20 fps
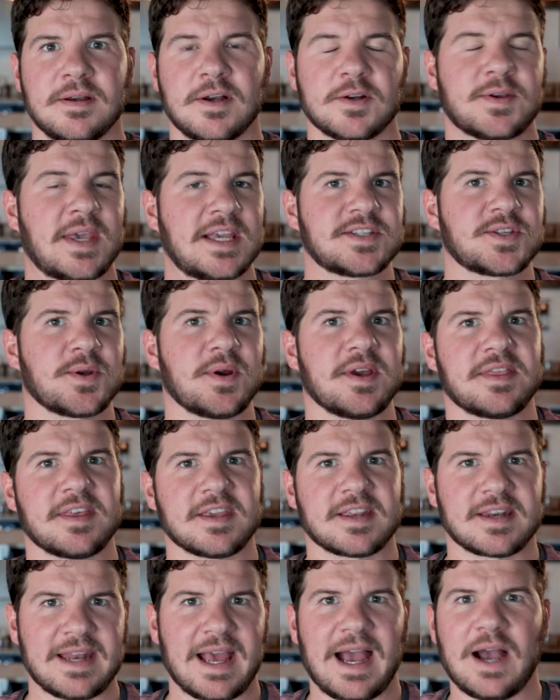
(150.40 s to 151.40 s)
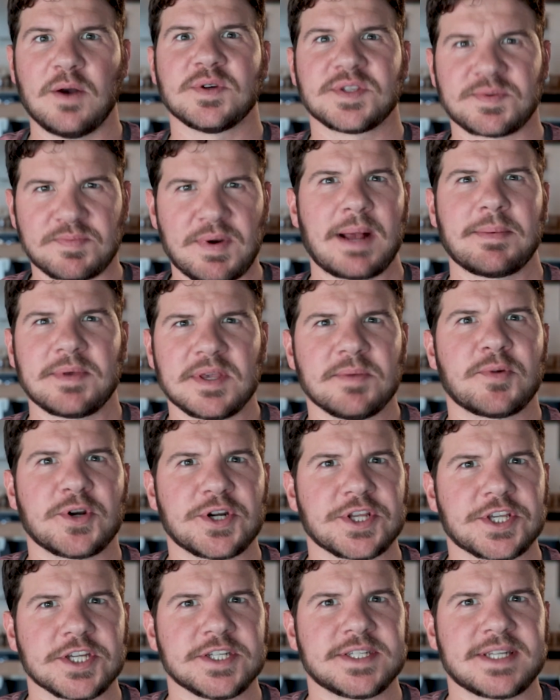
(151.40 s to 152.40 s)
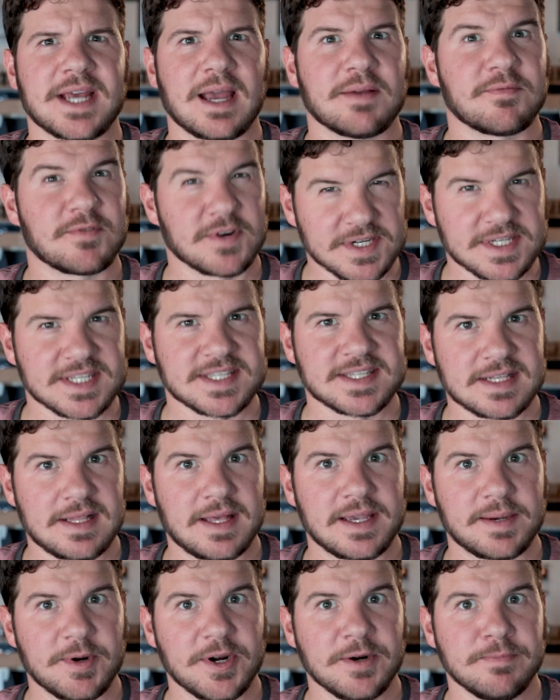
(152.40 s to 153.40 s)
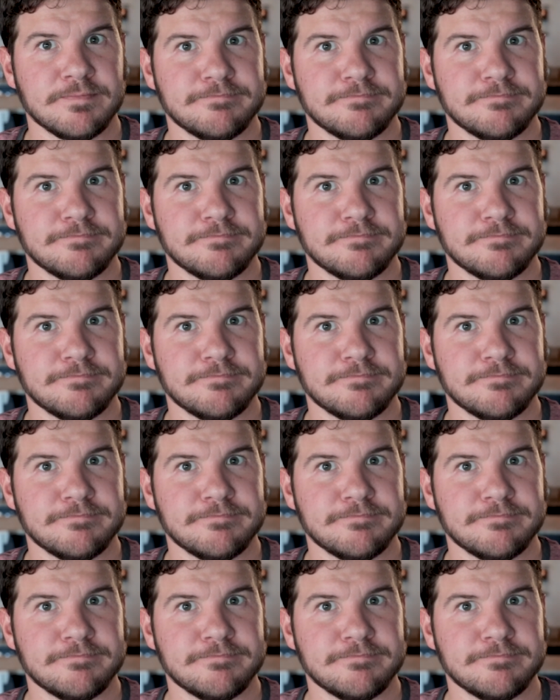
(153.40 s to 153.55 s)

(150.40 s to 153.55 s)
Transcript: Okay, so I think now is probably a pretty good time for a disclaimer.